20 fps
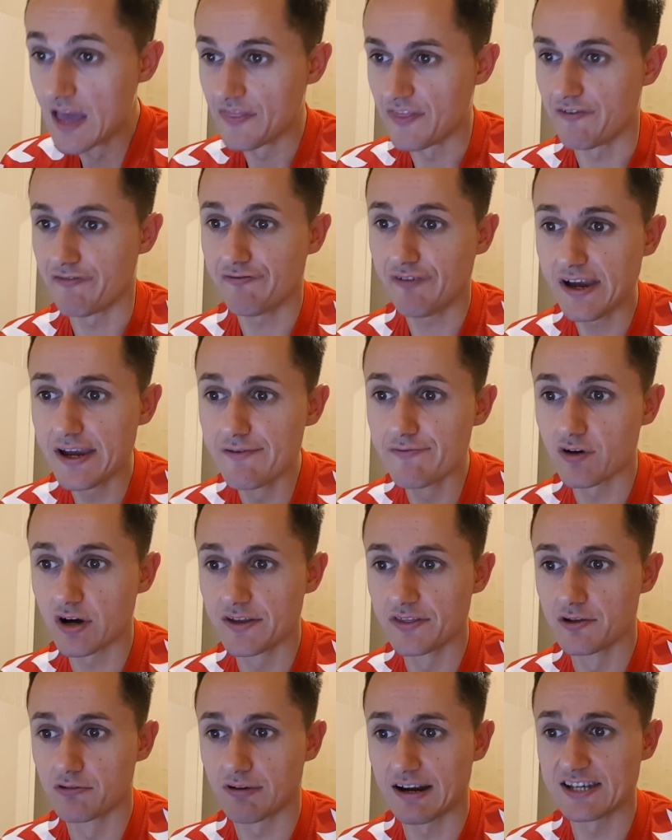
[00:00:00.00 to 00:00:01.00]
The favourite
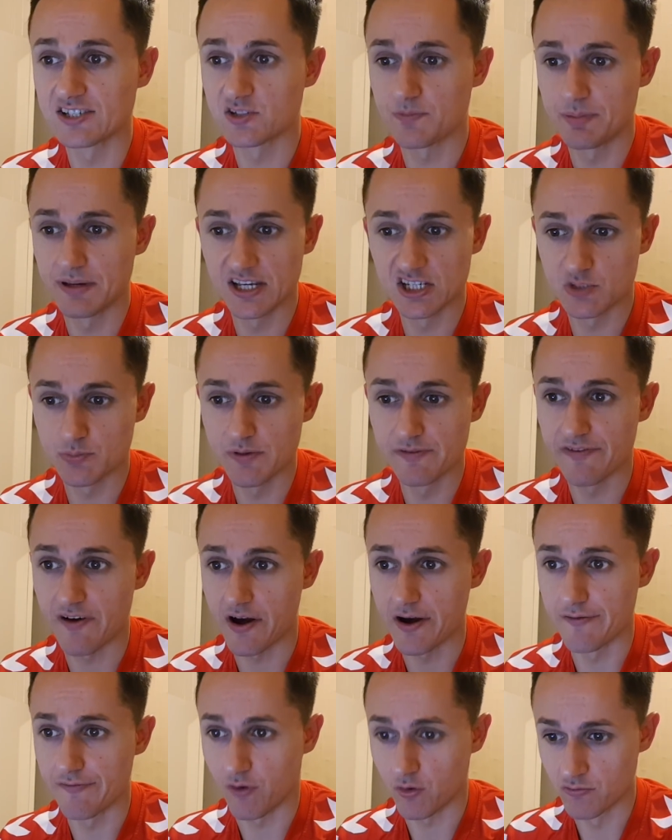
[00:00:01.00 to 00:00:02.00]
in the race appears to be
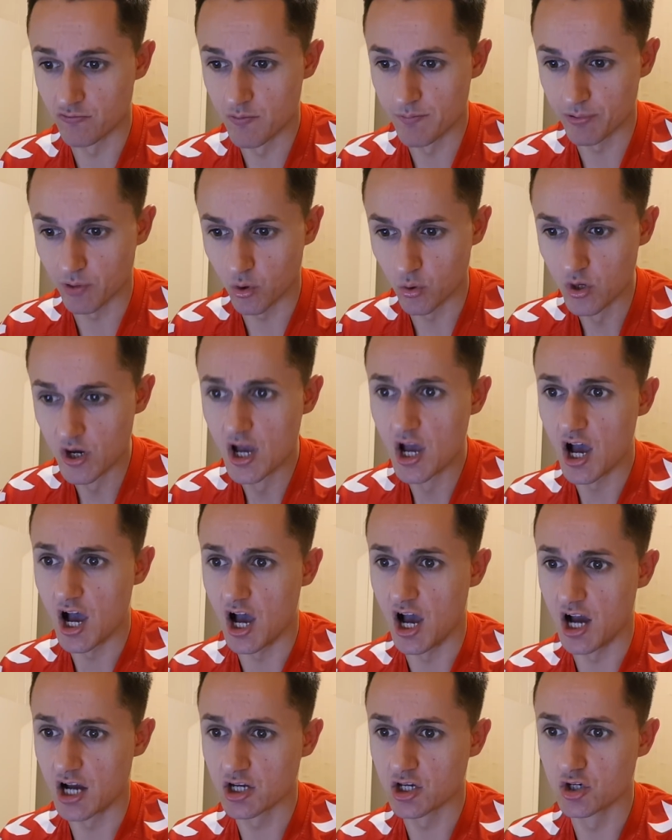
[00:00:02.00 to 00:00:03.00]
very vulnerable.
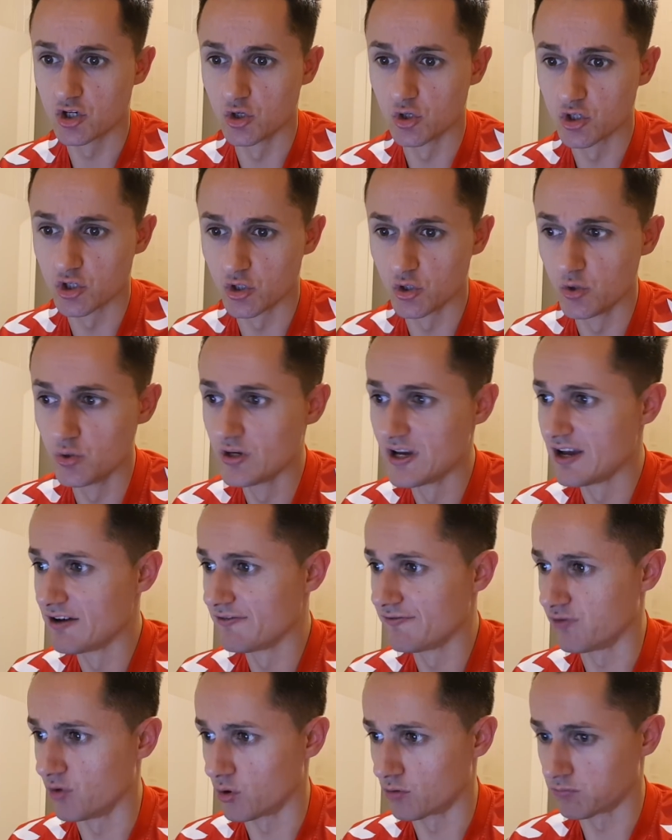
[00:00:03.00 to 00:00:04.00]
Guku
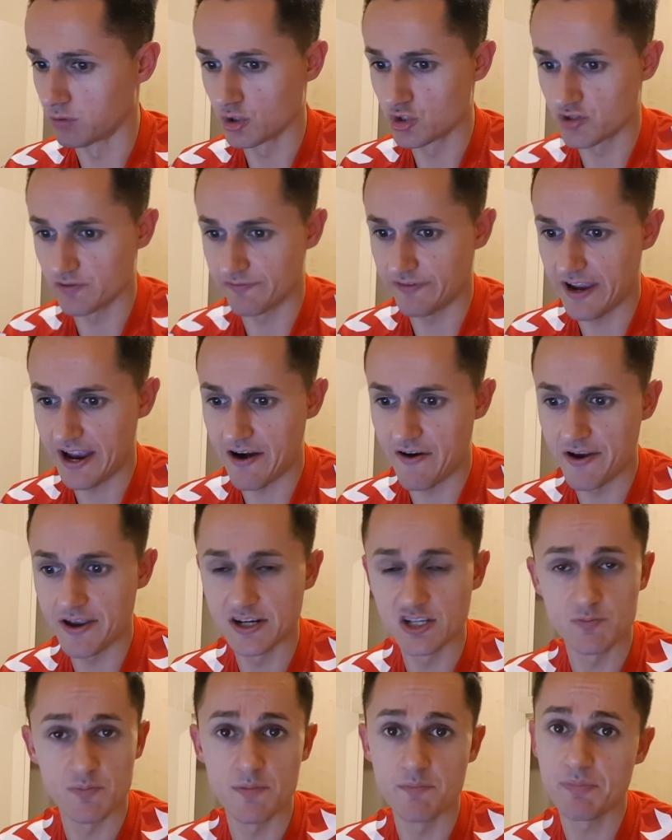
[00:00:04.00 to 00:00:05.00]
for Roger Varian.
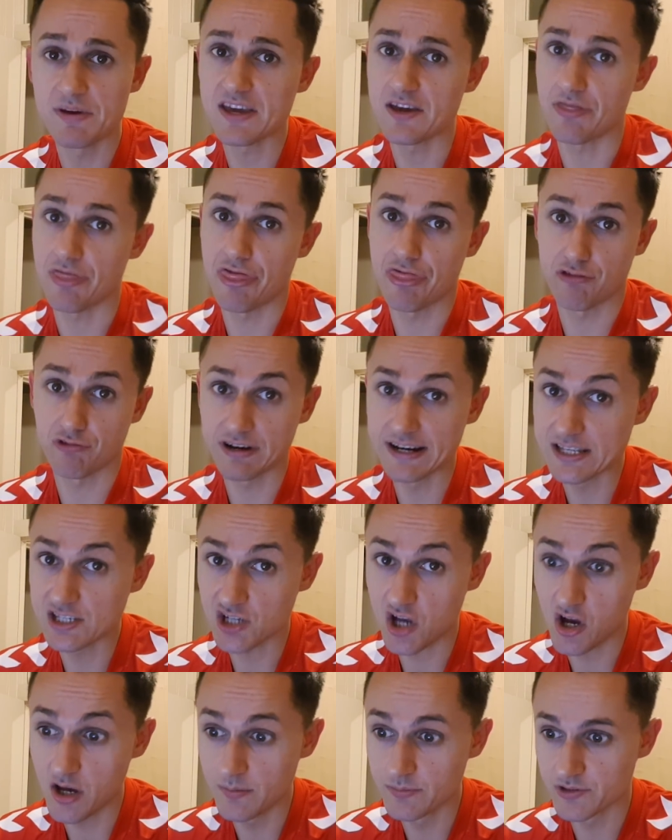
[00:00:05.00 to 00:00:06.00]
He's been beaten 3
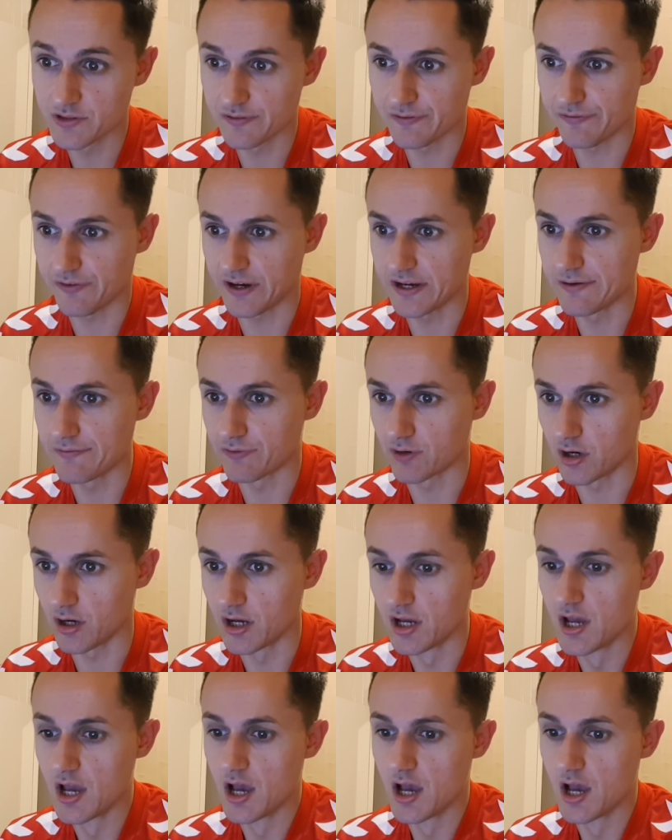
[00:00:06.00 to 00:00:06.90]
times as favourite.